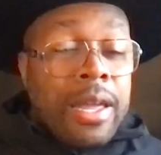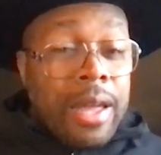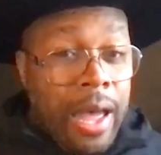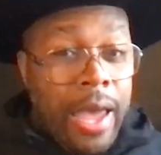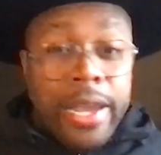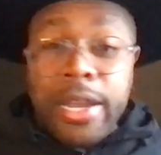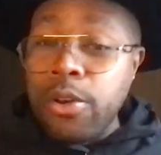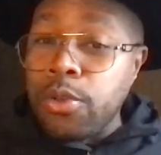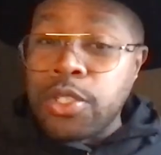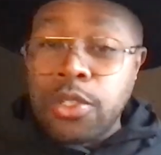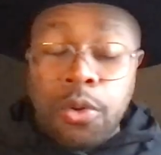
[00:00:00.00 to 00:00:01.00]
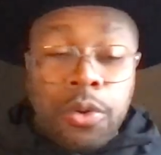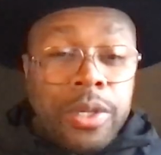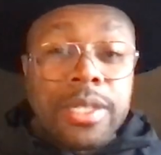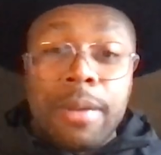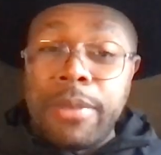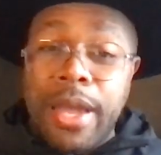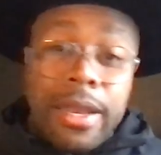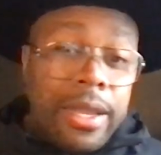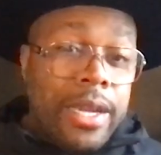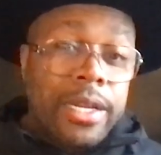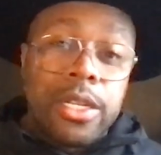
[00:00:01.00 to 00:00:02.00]
I hear those stories, I'm not
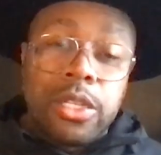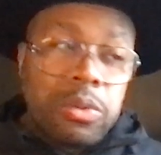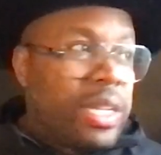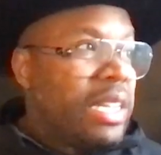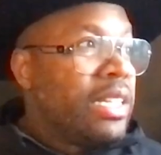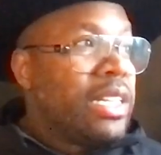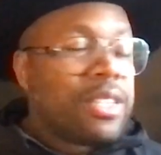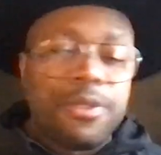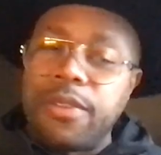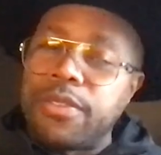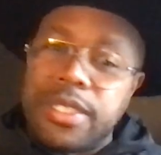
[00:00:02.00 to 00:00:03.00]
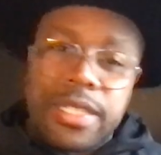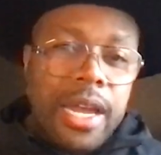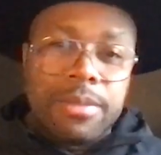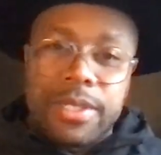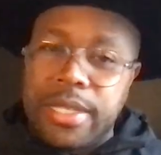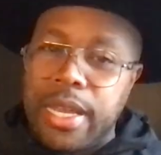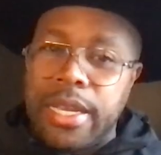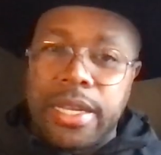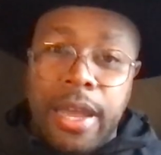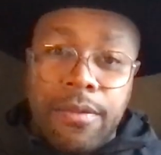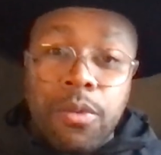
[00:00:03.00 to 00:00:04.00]
lying to you, at least 50 times a
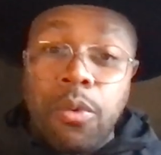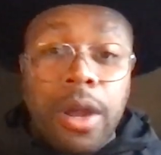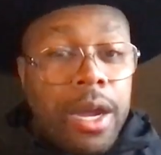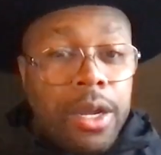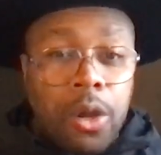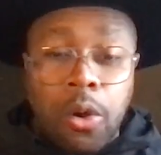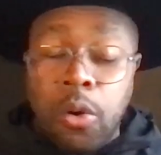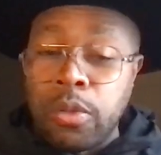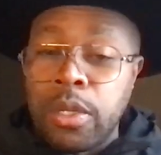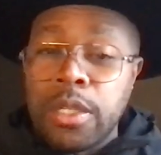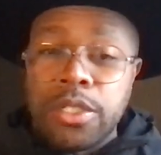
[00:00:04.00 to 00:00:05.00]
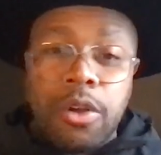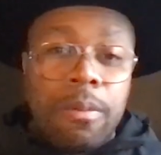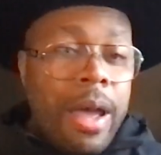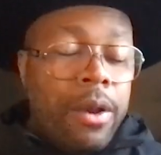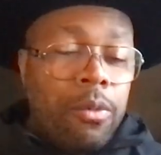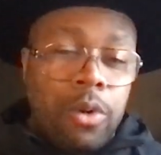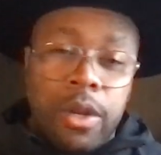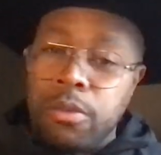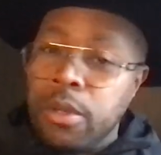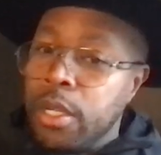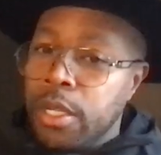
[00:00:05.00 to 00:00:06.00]
day. Everywhere I go, no matter
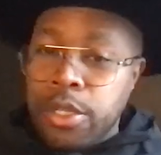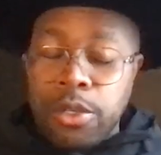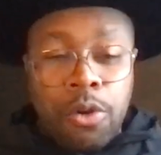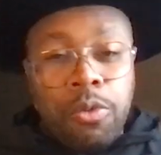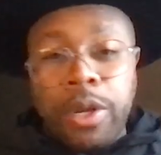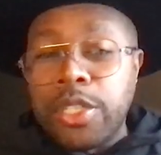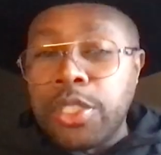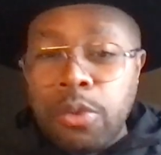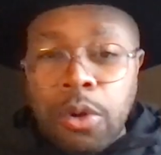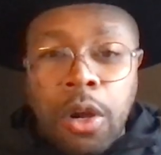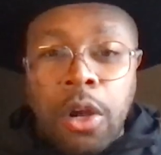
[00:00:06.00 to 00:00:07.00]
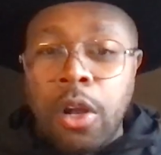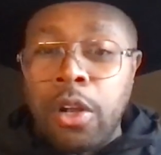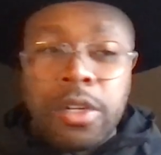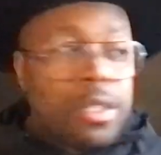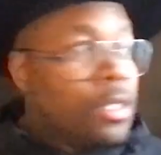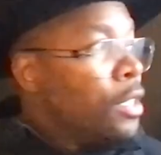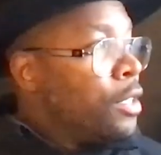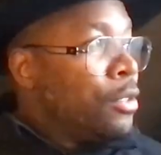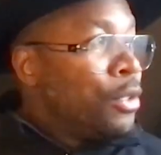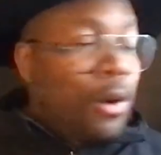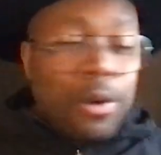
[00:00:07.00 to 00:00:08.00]
what, race you are,
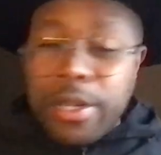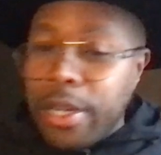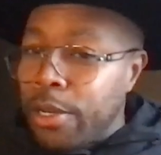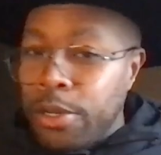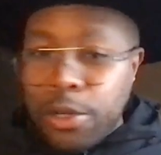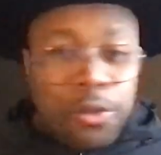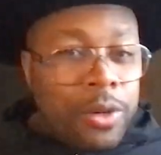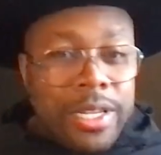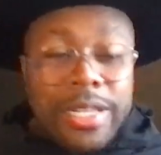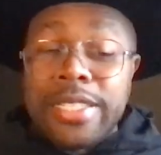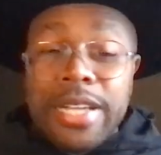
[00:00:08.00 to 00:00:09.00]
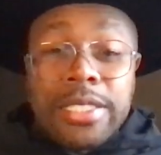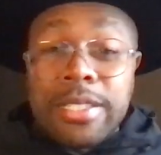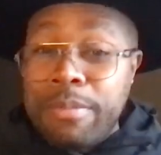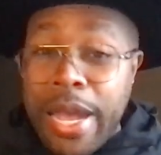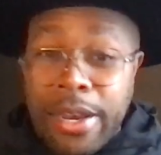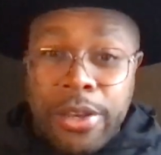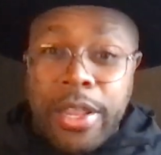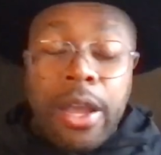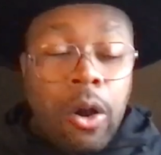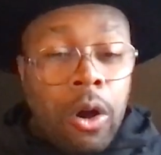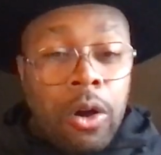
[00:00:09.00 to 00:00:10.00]
color, creed, it doesn't matter.
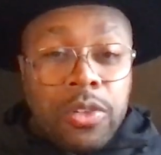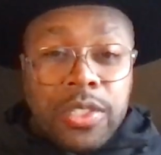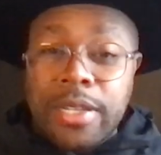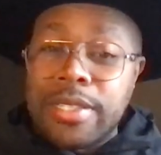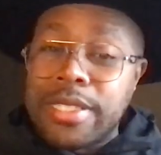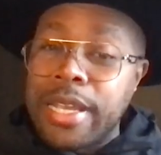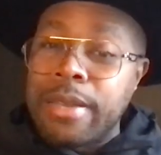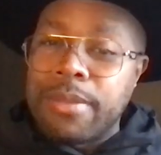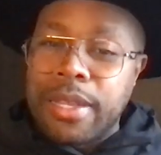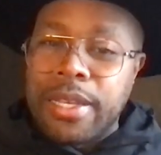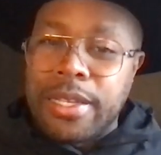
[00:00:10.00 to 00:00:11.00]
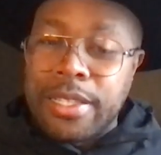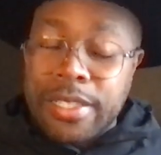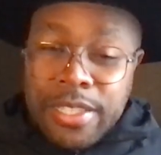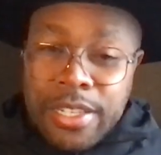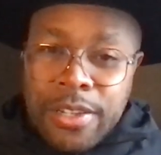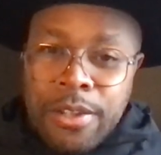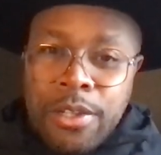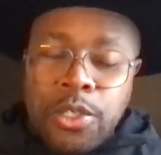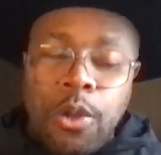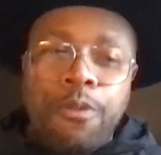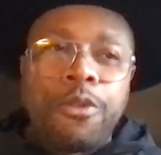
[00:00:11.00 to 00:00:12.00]
They all say the same thing.
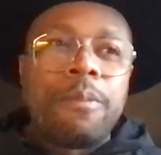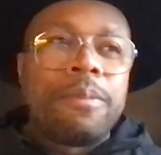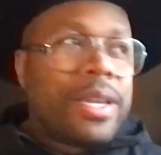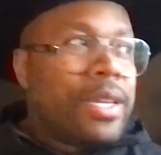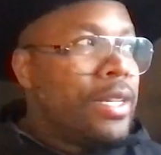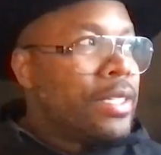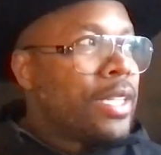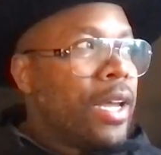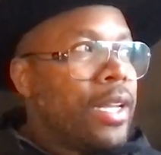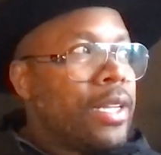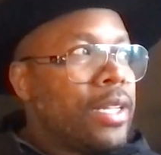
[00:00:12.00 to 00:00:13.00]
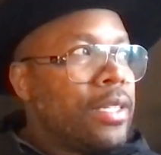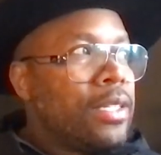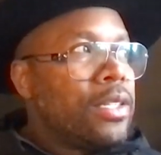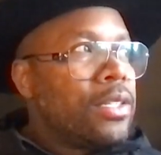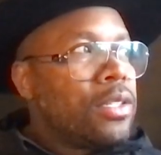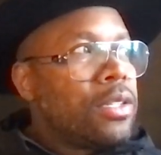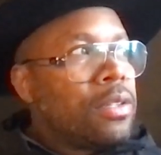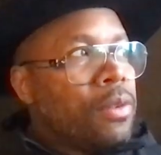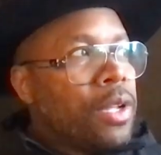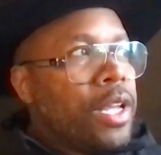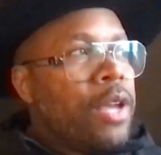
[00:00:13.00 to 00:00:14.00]
So for me, it's like,
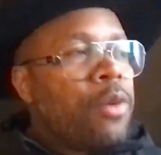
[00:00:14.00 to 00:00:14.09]
it